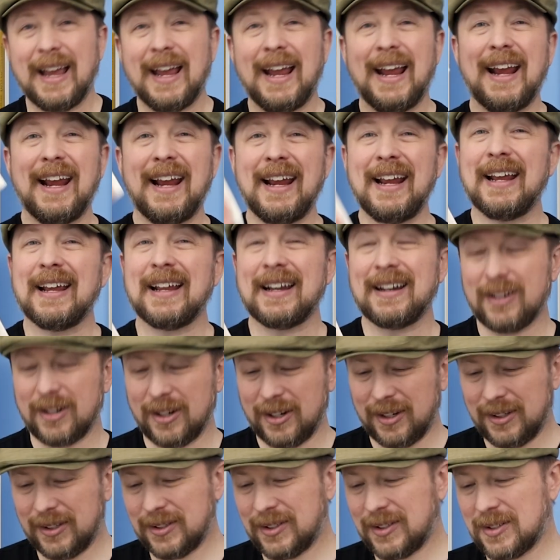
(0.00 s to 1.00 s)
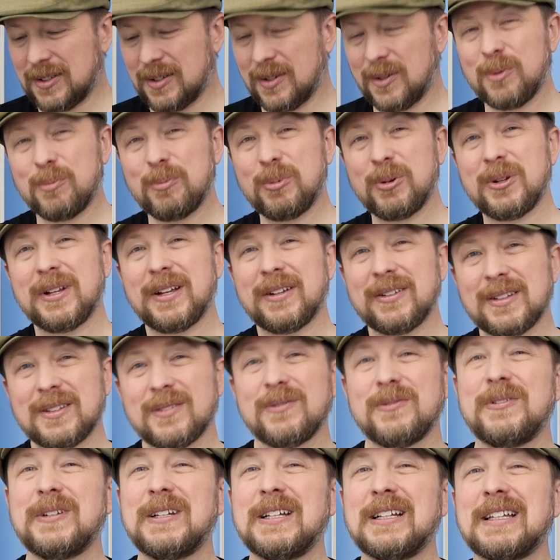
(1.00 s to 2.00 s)
And also pull out the
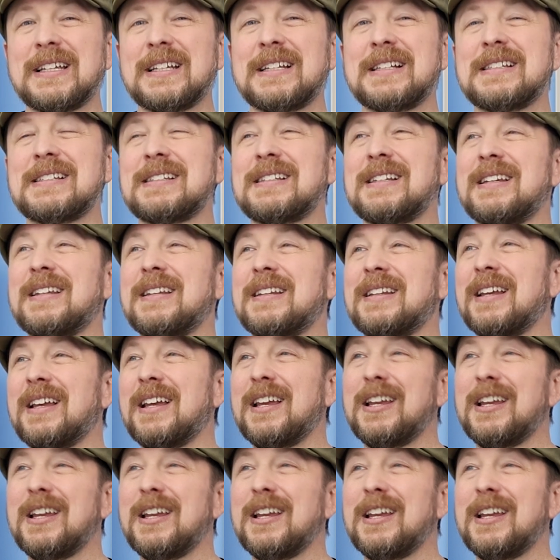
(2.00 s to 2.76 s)
feelings that